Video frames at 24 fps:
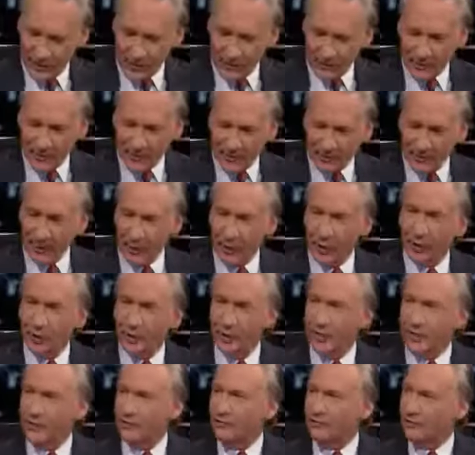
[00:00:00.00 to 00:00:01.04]
the people who
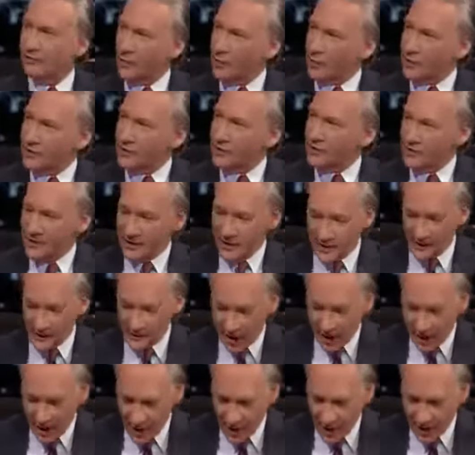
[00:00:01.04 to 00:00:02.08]
would enforce the
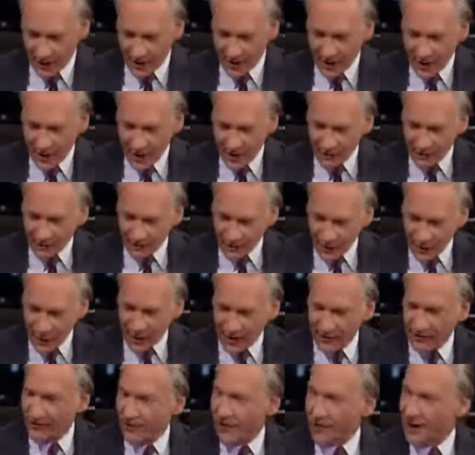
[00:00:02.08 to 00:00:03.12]

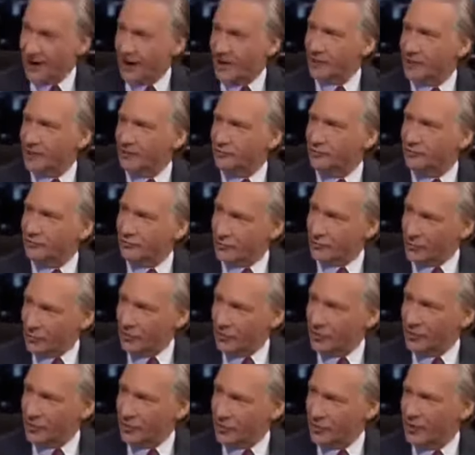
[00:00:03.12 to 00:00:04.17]
Dodd-Frank financial
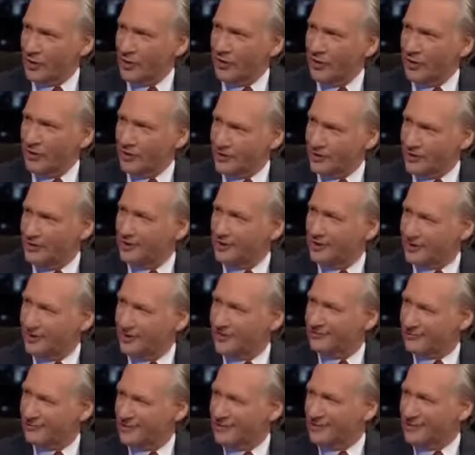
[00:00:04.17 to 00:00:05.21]
reform law, you know,
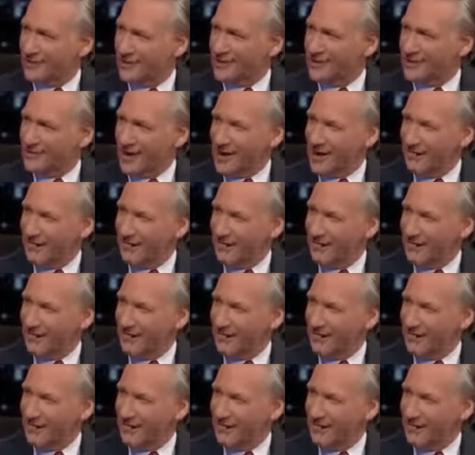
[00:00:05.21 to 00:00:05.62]
that trying to stop